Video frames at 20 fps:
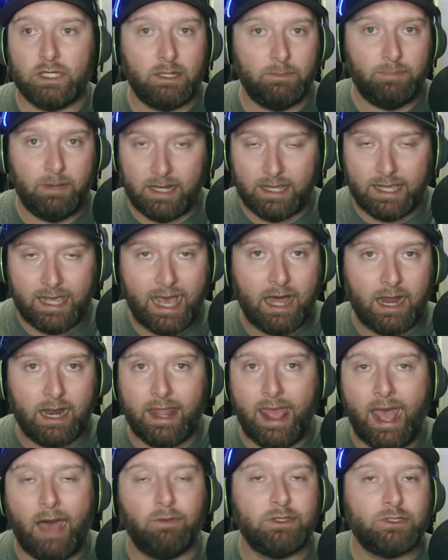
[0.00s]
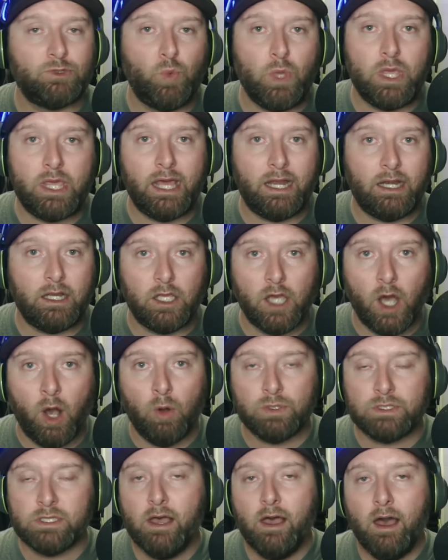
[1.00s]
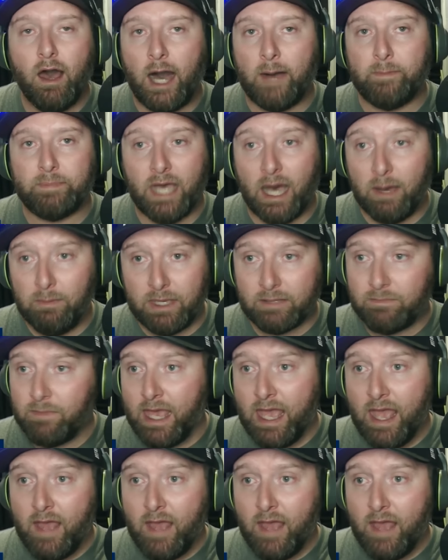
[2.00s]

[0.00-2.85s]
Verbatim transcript: And depending on how this weekend goes upcoming,